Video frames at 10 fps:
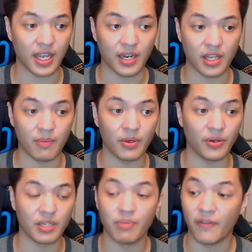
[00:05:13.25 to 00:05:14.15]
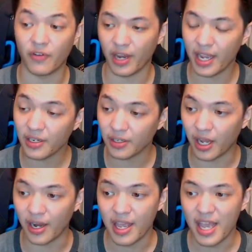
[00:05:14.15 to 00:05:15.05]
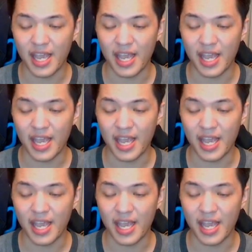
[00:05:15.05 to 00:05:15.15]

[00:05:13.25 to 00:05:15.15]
and the ability to buff your hand a lot.